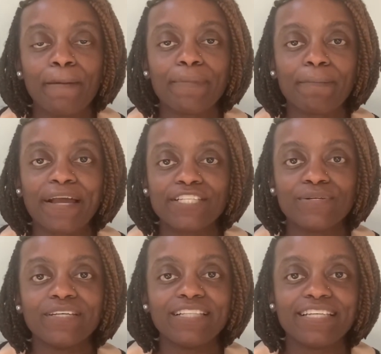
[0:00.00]
but by
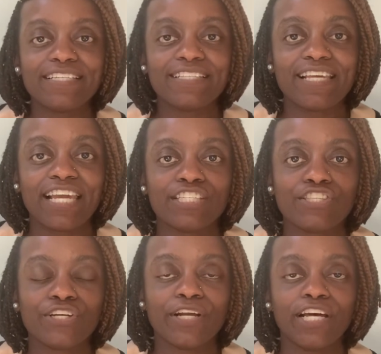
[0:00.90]
doing these
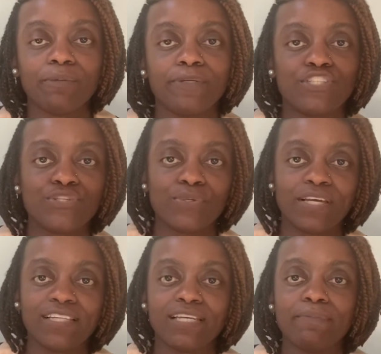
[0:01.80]
things, you're helping to
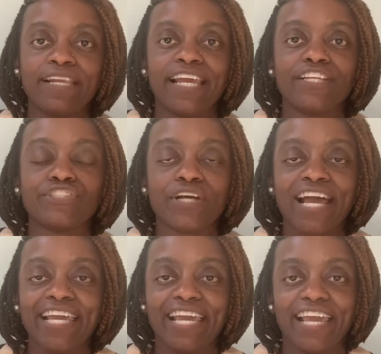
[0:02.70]
eliminate
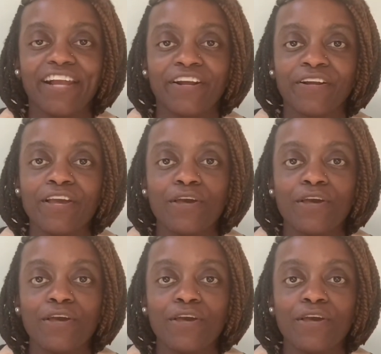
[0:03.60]
dry air,